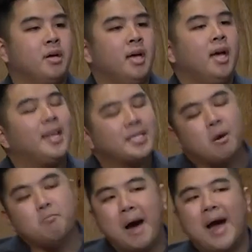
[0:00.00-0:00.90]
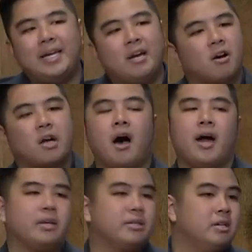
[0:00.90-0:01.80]
And that's how mighty our God
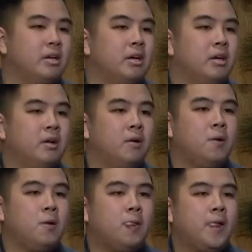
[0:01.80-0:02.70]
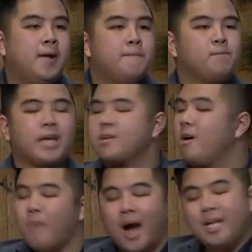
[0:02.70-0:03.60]
is. That's how
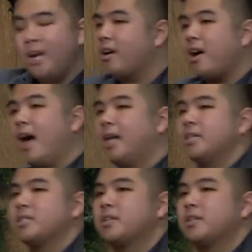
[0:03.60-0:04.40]
mighty our God is.